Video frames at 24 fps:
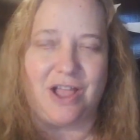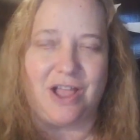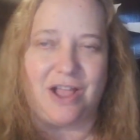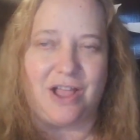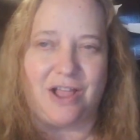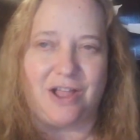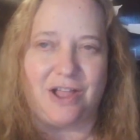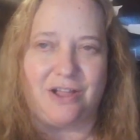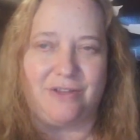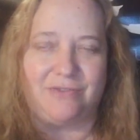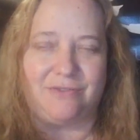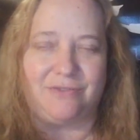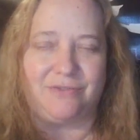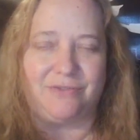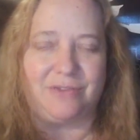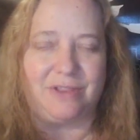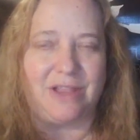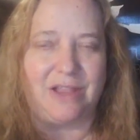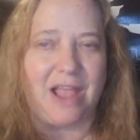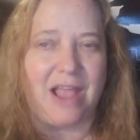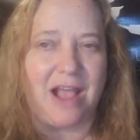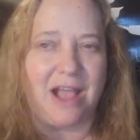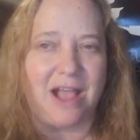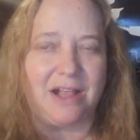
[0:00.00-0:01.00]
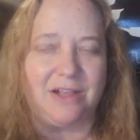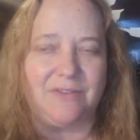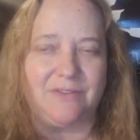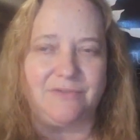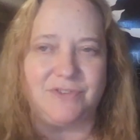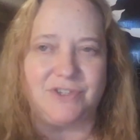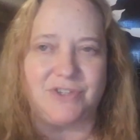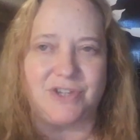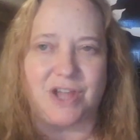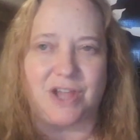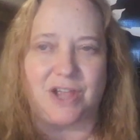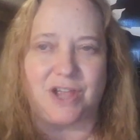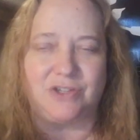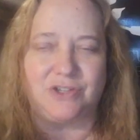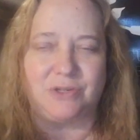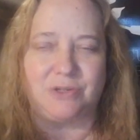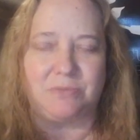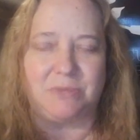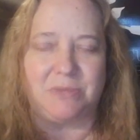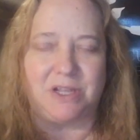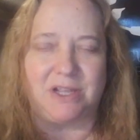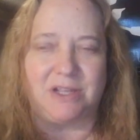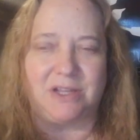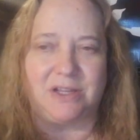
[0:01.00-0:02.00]
love, lack of
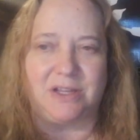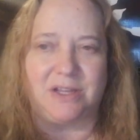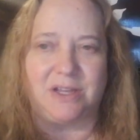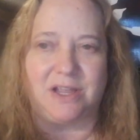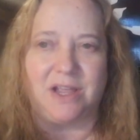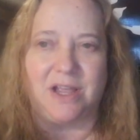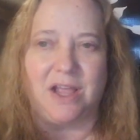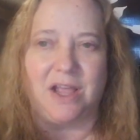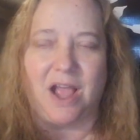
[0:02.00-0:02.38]
judgment,